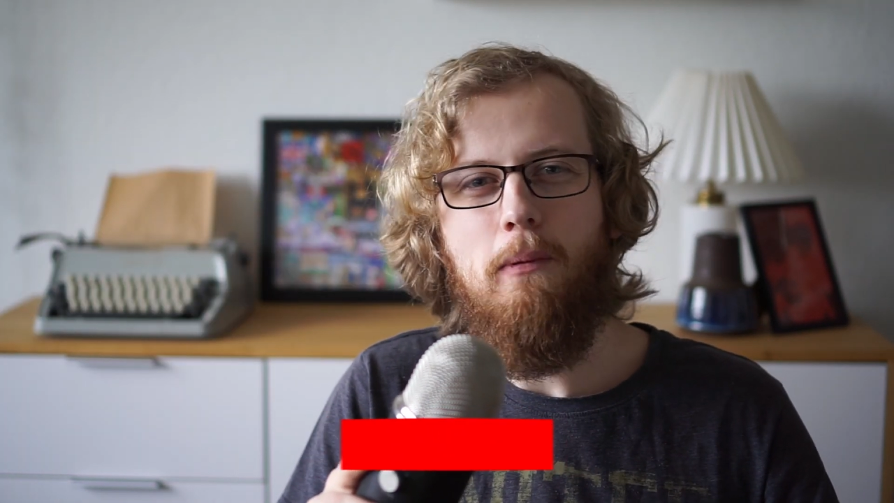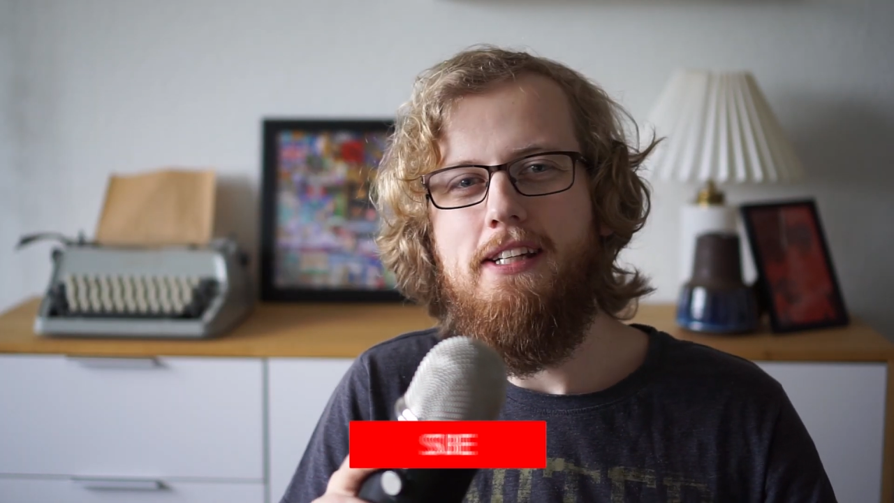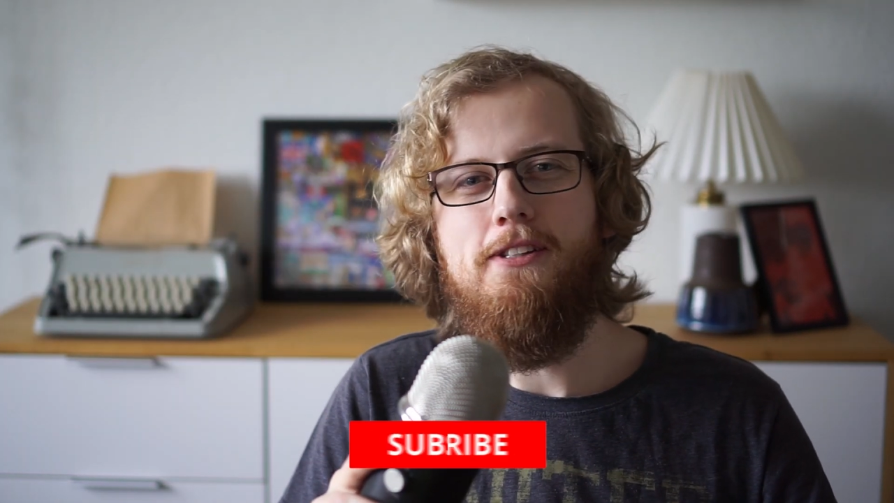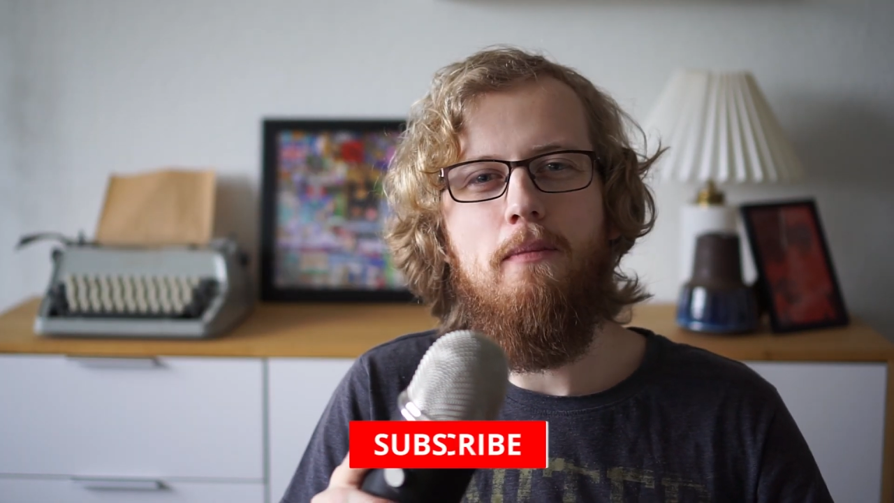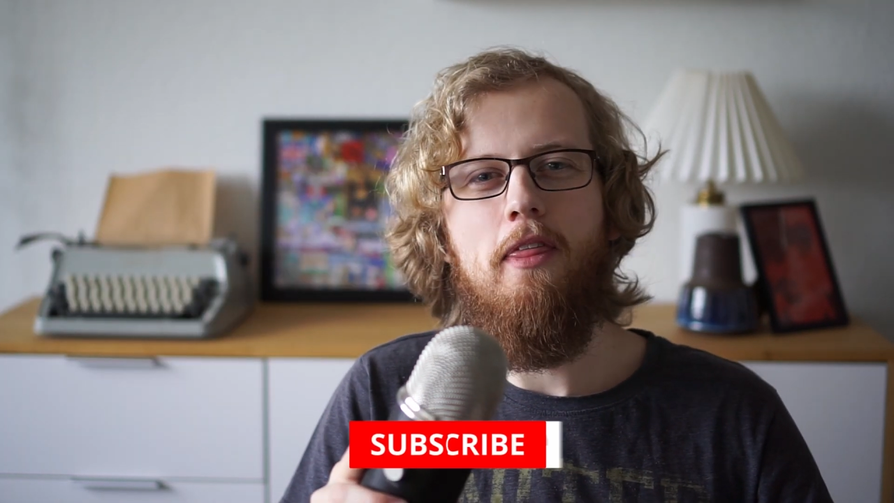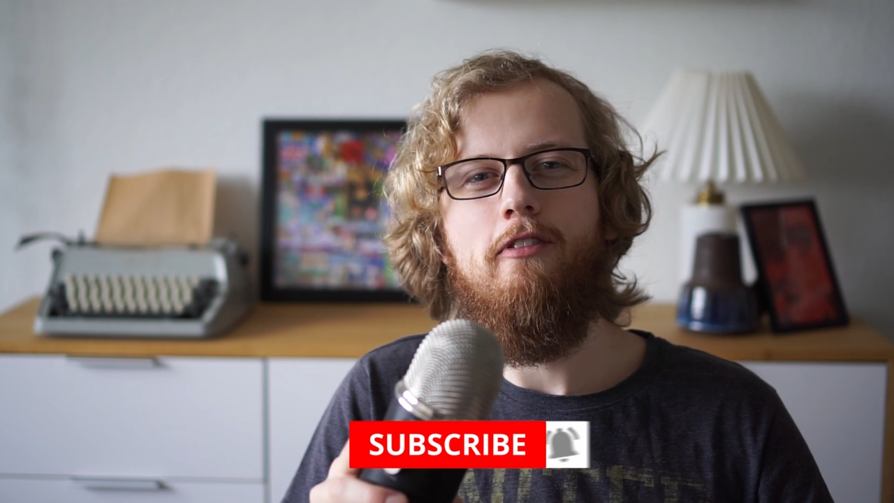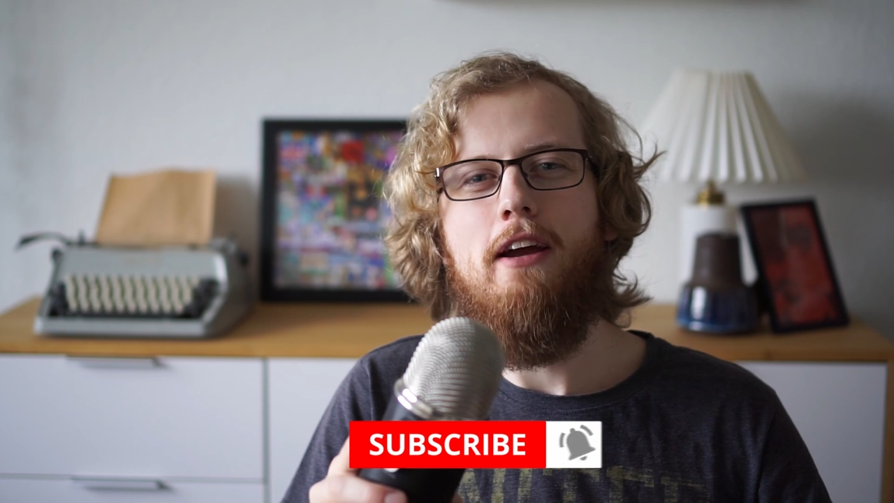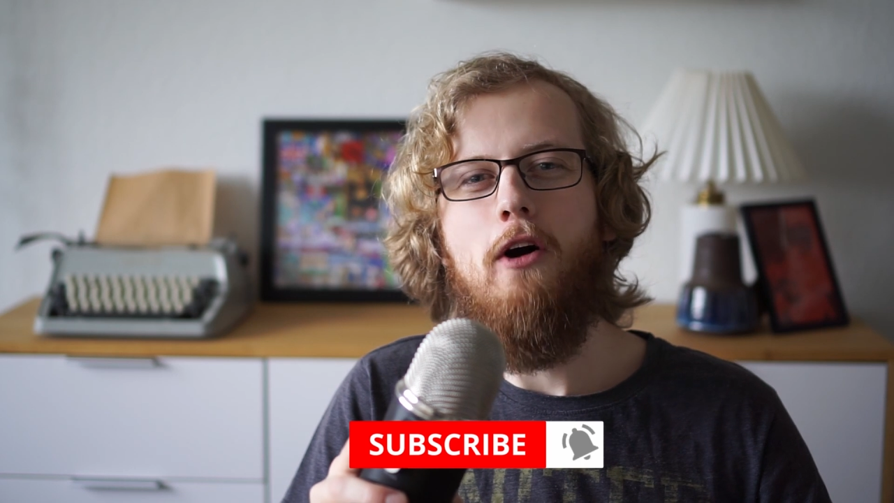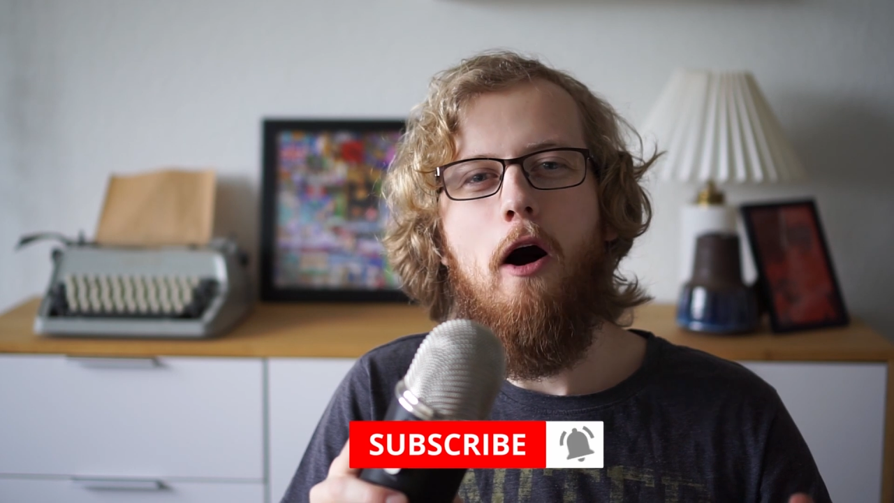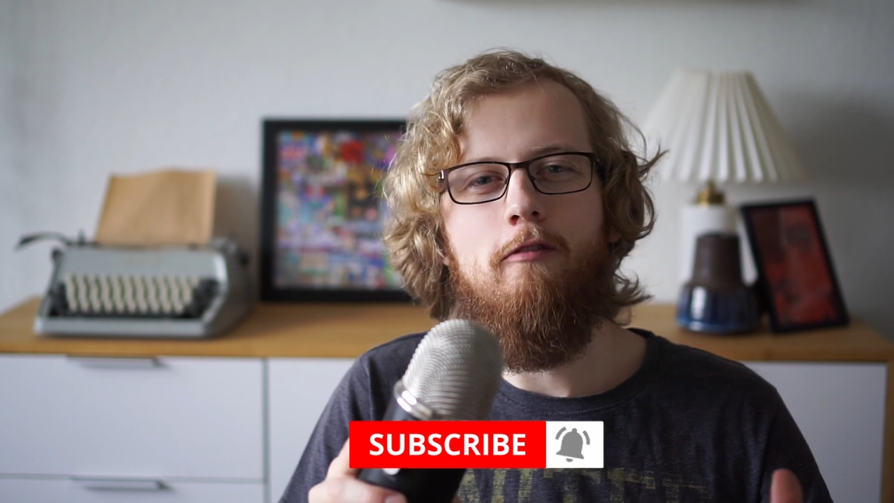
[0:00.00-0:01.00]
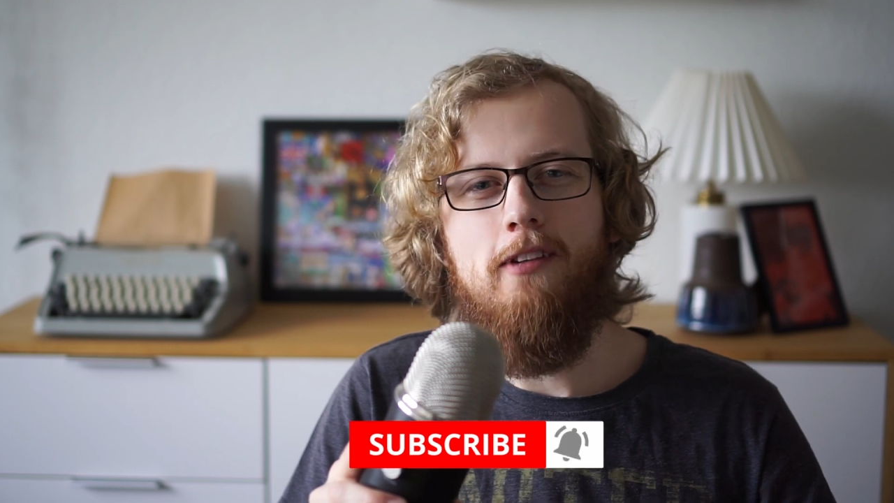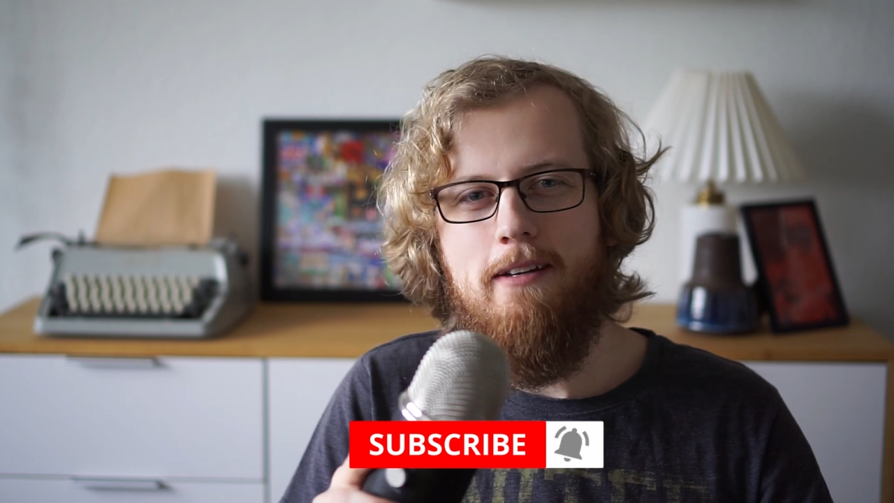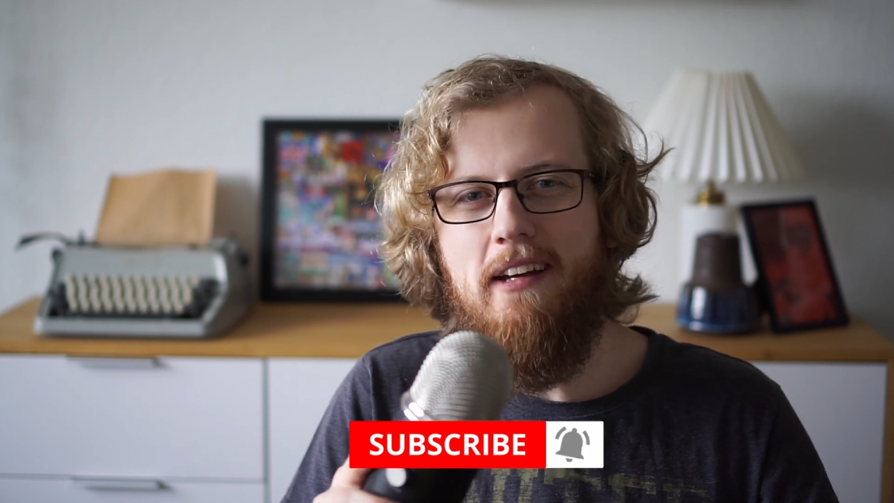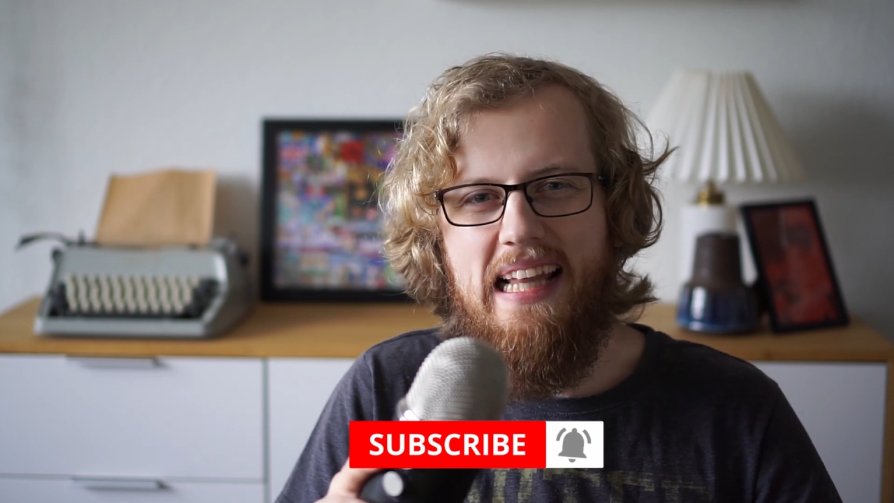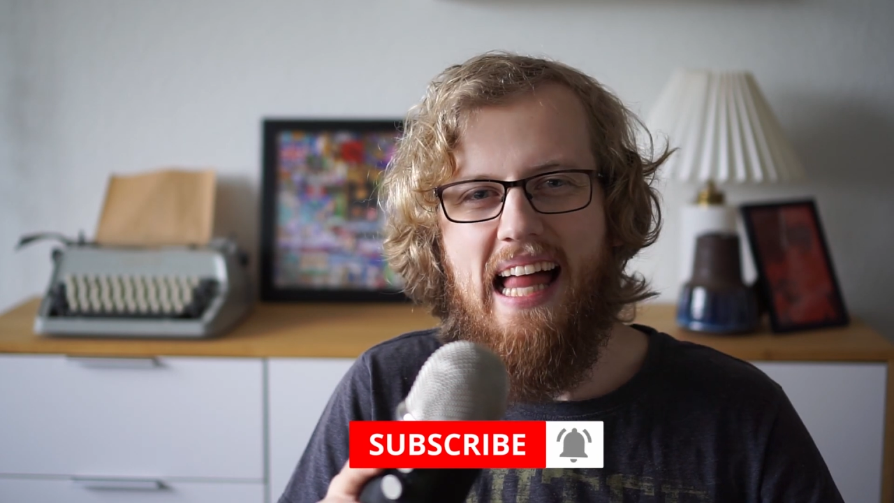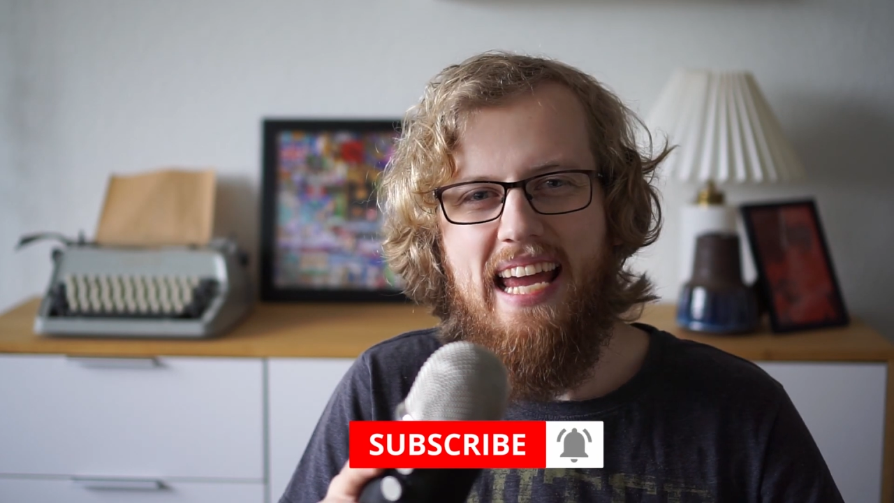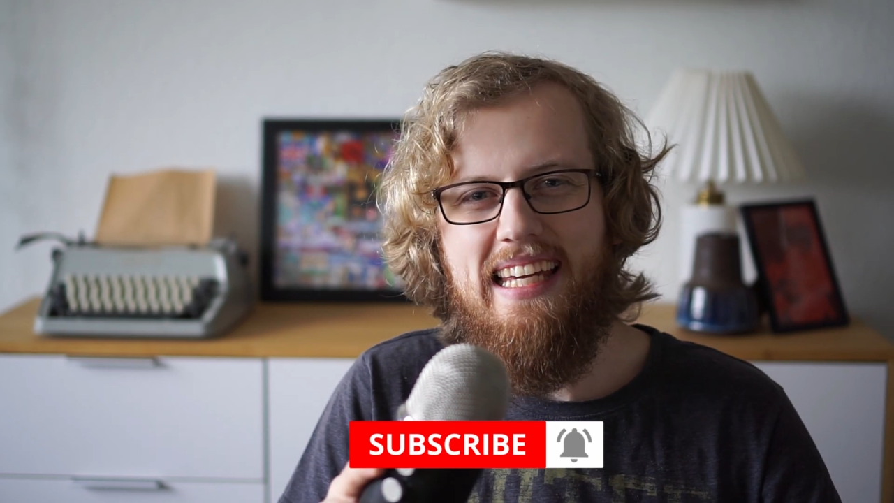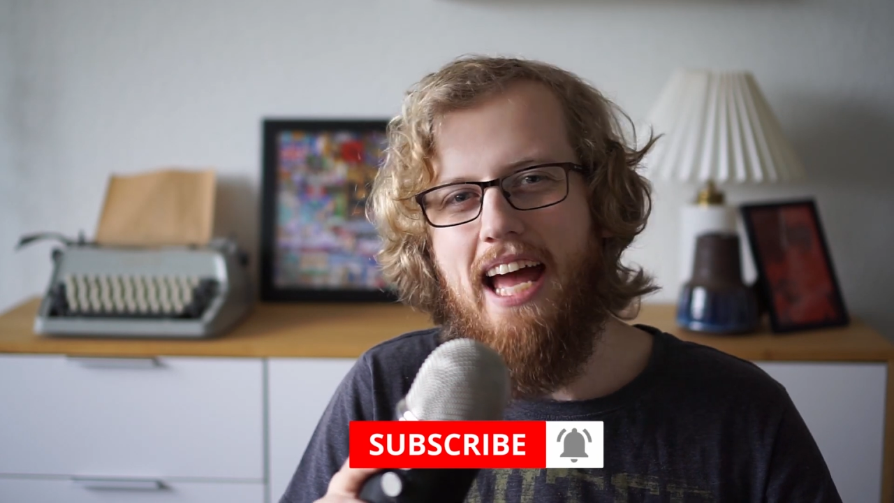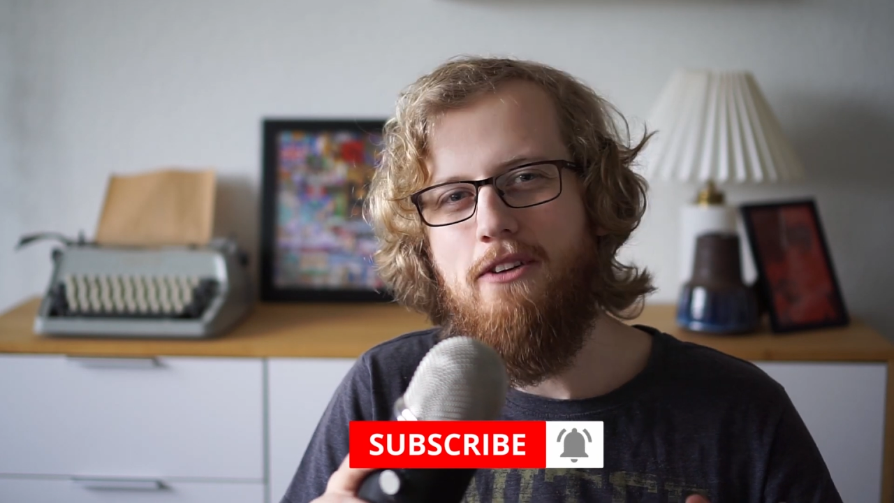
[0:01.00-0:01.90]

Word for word: please do me the favor of leaving a like,